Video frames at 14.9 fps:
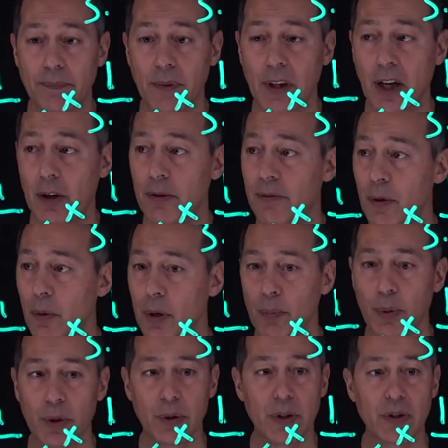Now, if you were to
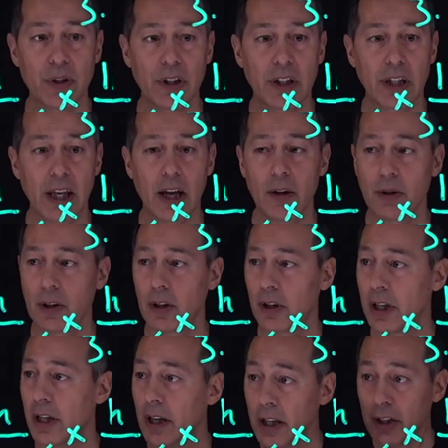put this into
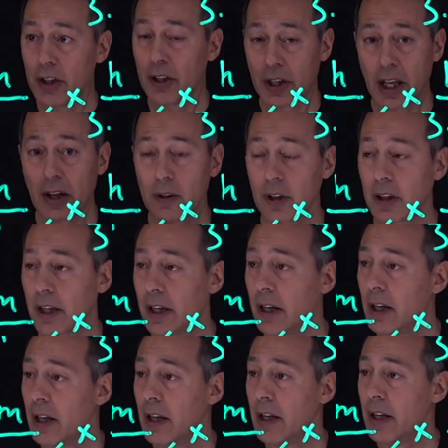your calculator,
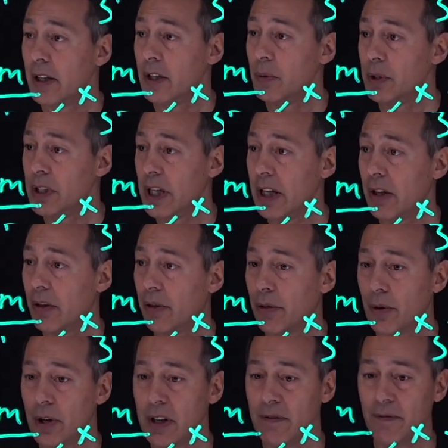you would take
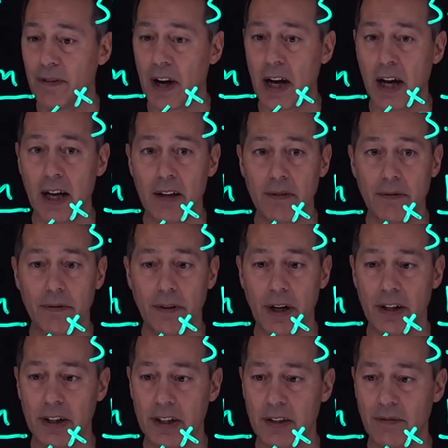35 and
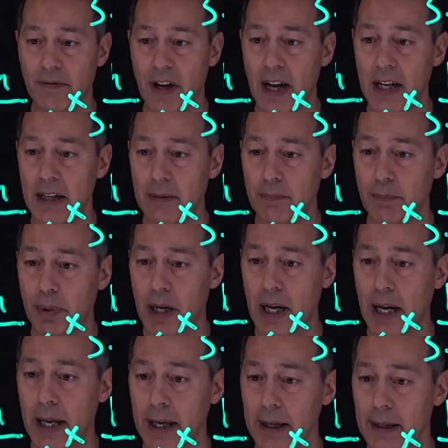then divide it
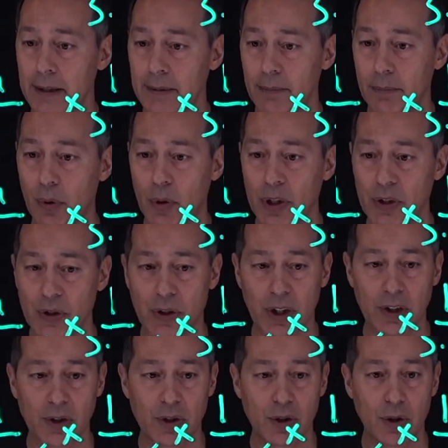by
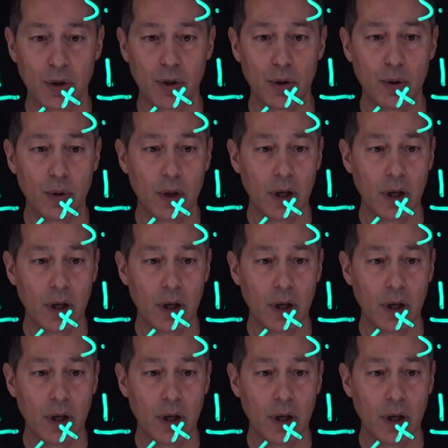0.62